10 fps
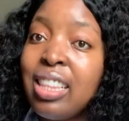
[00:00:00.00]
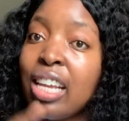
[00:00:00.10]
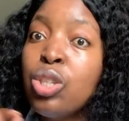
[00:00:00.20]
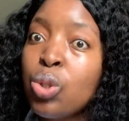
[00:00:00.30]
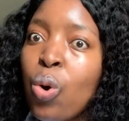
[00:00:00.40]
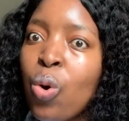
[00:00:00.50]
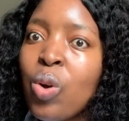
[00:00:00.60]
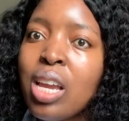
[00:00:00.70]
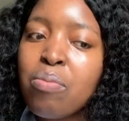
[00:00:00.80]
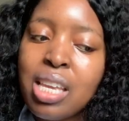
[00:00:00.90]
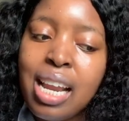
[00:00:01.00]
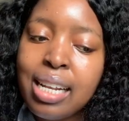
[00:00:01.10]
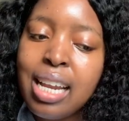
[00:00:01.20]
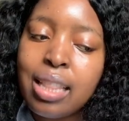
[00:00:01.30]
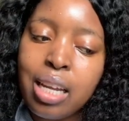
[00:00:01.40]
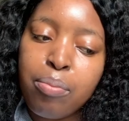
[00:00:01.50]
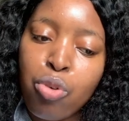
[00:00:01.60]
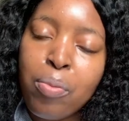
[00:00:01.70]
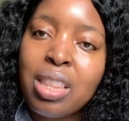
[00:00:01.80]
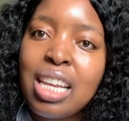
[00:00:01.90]
saw immediately in that
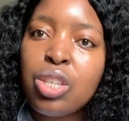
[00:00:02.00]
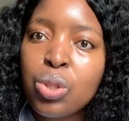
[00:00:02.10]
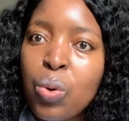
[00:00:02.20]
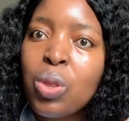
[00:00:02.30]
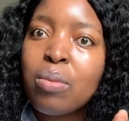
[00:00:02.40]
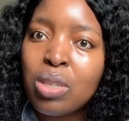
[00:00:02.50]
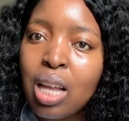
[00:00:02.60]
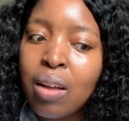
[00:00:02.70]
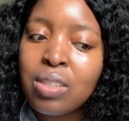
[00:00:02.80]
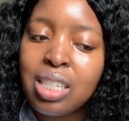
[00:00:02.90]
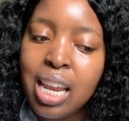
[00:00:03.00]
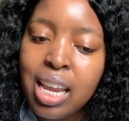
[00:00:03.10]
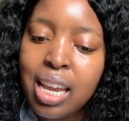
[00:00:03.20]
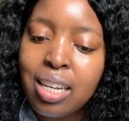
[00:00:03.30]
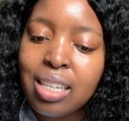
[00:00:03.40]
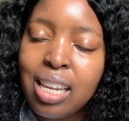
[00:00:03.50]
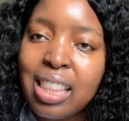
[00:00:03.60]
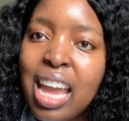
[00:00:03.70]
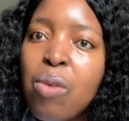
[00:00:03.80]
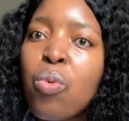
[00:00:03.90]
moment, they saw themselves naked.
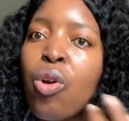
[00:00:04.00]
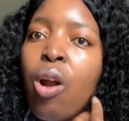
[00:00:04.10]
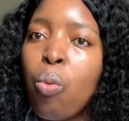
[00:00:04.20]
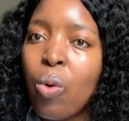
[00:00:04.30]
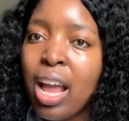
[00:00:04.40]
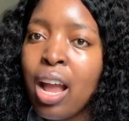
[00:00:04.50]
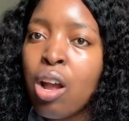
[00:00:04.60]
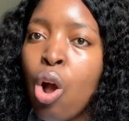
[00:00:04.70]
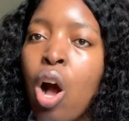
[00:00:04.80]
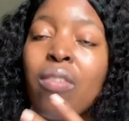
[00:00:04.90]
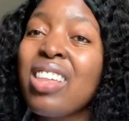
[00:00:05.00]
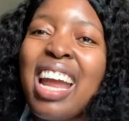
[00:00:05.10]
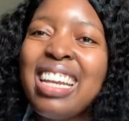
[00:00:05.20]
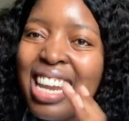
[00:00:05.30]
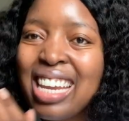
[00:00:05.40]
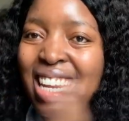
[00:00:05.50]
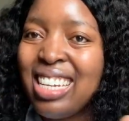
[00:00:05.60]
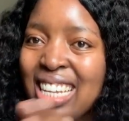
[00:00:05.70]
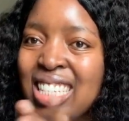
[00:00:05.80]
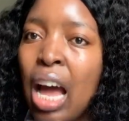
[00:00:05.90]
They were aware of their
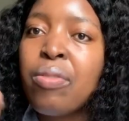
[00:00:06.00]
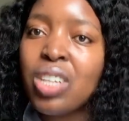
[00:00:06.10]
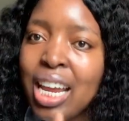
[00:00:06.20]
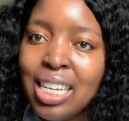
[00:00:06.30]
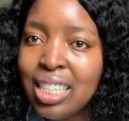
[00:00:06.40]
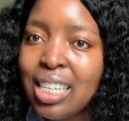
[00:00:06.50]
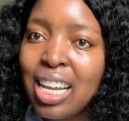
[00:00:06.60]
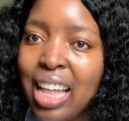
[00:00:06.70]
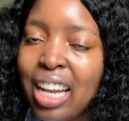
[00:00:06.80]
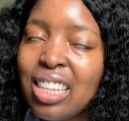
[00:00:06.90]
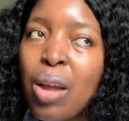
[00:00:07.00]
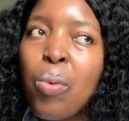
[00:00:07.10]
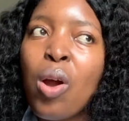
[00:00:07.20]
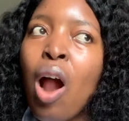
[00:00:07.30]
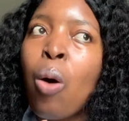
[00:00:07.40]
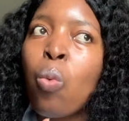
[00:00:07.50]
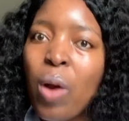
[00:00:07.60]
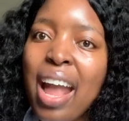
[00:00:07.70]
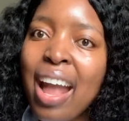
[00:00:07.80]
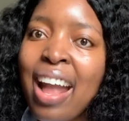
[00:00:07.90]
nakedness after eating that. They were
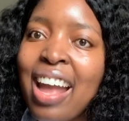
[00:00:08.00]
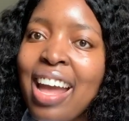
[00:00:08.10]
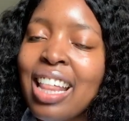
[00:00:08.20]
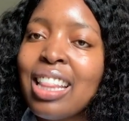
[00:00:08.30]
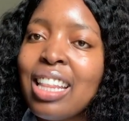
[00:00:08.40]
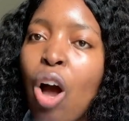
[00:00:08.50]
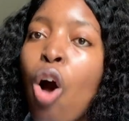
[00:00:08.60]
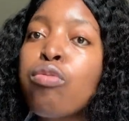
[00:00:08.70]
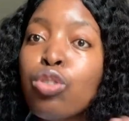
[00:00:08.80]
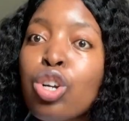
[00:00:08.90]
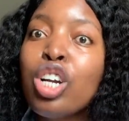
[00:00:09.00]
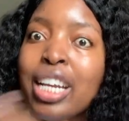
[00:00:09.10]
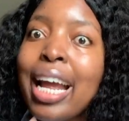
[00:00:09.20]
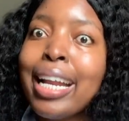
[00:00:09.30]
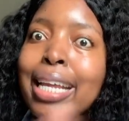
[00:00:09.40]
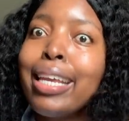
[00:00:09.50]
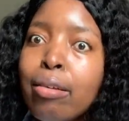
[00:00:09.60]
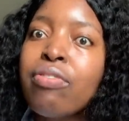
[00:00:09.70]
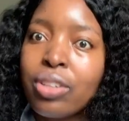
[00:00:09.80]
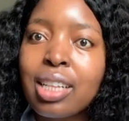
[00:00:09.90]
aware of good and
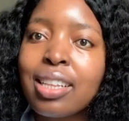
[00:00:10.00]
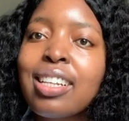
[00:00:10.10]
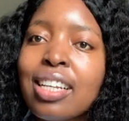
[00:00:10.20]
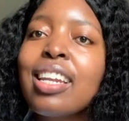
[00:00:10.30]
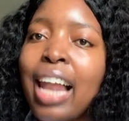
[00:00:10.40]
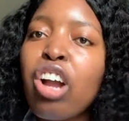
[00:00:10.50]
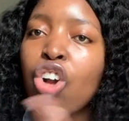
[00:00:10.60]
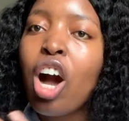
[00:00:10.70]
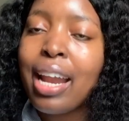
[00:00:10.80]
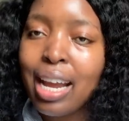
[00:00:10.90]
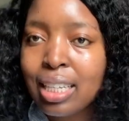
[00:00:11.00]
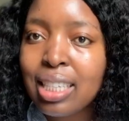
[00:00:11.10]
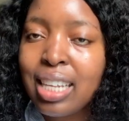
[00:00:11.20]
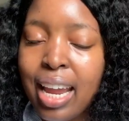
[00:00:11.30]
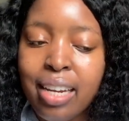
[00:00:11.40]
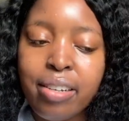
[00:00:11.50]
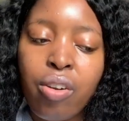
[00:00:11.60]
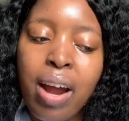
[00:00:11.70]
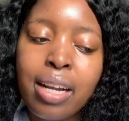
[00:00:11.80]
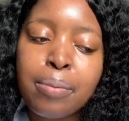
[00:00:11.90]
evil, like God had said,
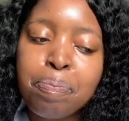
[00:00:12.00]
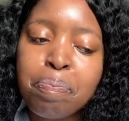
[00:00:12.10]
right?